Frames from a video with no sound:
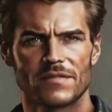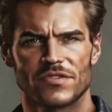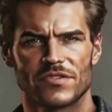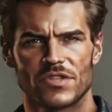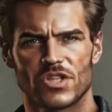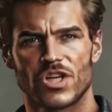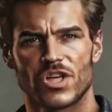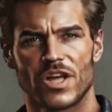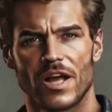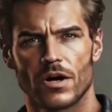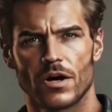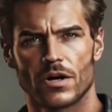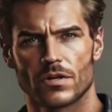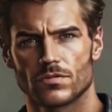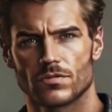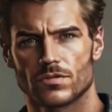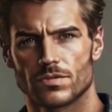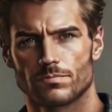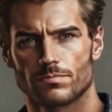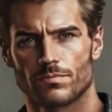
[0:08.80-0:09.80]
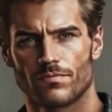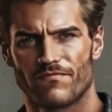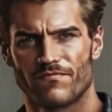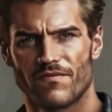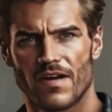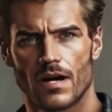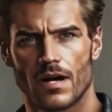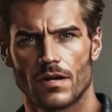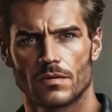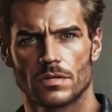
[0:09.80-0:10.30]
of such characters is
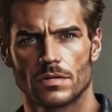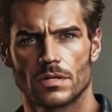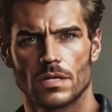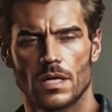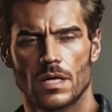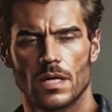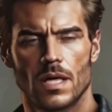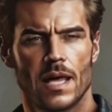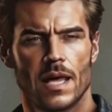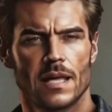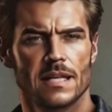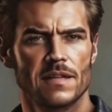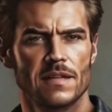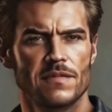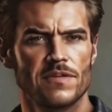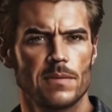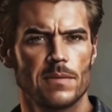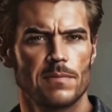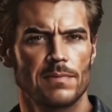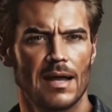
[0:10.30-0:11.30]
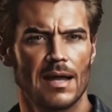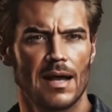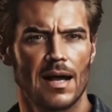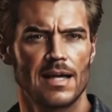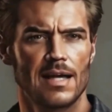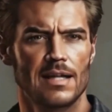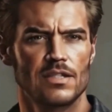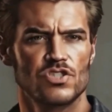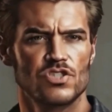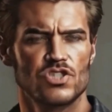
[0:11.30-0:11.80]
profound, and leaving them
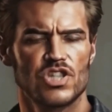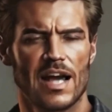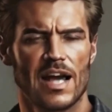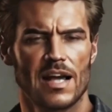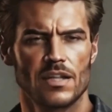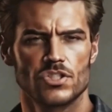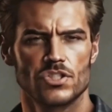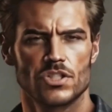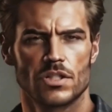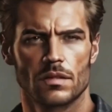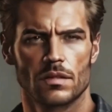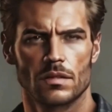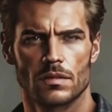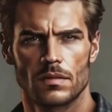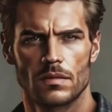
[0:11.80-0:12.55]
behind is challenging.